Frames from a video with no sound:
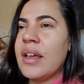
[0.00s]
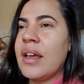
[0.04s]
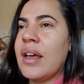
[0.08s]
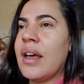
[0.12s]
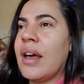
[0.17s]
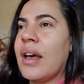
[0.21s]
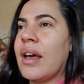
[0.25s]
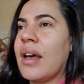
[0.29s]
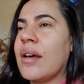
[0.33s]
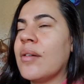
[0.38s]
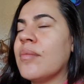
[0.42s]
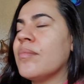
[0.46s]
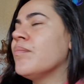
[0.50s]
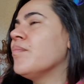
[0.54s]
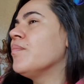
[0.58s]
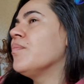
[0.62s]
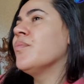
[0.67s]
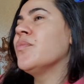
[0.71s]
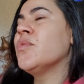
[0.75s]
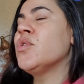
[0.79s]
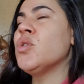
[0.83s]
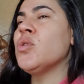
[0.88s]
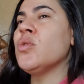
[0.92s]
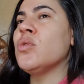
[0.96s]

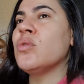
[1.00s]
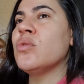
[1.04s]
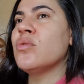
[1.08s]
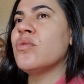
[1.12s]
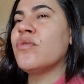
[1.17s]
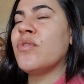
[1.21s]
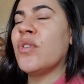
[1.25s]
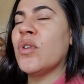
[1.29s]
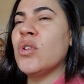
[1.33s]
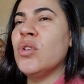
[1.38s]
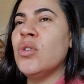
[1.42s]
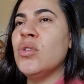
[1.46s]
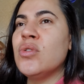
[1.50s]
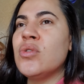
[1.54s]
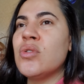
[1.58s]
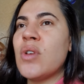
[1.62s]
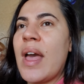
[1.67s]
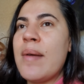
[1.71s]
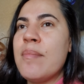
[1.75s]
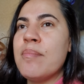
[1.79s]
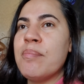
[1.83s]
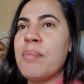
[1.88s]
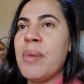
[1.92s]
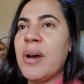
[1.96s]
um, to for you to
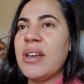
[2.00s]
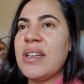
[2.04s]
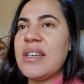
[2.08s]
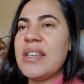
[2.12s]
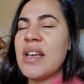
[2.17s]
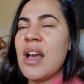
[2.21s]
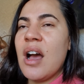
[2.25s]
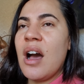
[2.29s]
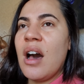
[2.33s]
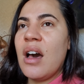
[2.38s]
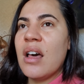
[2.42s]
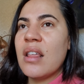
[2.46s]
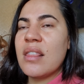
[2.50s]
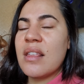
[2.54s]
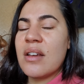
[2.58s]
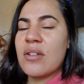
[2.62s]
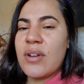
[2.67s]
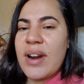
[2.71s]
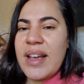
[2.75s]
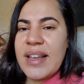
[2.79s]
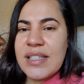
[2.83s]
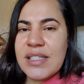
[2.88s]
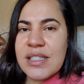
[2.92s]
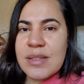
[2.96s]
embody other
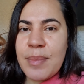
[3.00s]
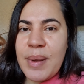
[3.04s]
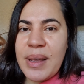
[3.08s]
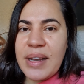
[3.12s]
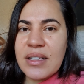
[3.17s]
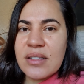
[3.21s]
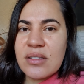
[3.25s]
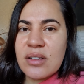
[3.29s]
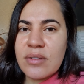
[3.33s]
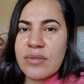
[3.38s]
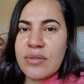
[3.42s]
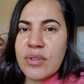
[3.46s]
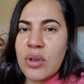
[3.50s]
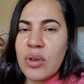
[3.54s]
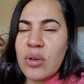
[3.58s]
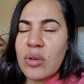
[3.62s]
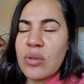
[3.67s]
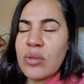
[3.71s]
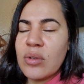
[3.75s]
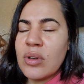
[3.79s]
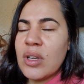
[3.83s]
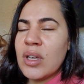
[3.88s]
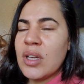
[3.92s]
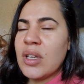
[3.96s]
aspects of
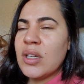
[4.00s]
you.